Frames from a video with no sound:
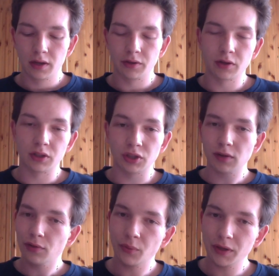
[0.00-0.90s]
You're going to
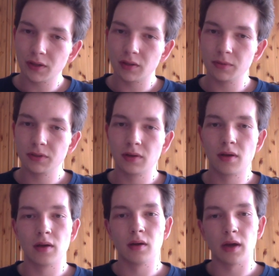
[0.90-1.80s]
juggle 3 clubs,
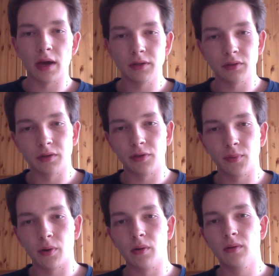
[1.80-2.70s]
and you're going to
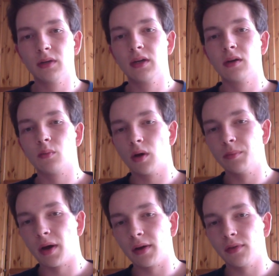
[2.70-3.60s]
throw one
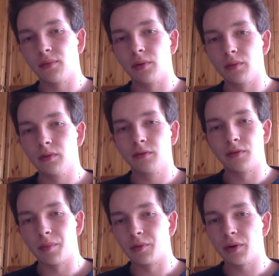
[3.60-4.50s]
body throw
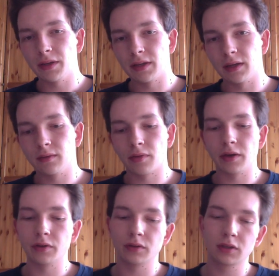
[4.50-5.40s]
from the right hand.
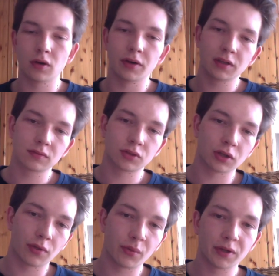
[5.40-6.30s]
Then you're gonna
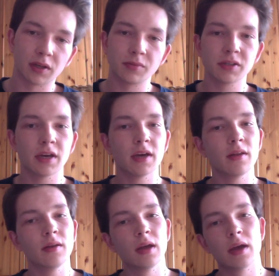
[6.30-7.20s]
juggle 3 clubs
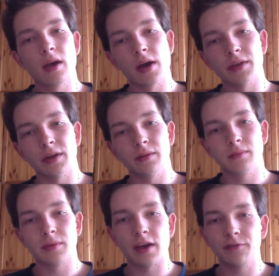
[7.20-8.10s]
again, and then
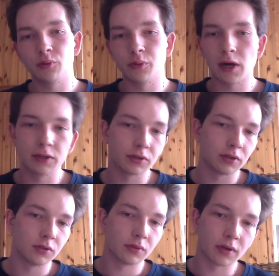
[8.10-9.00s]
after a while you're
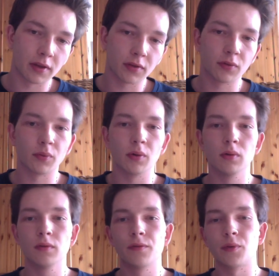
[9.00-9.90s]
gonna do another
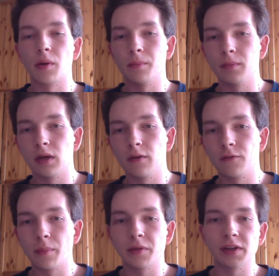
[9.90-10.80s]
throw from
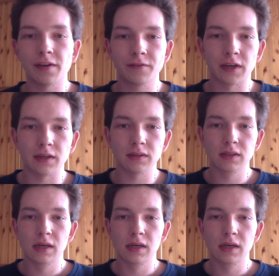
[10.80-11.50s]
the left hand.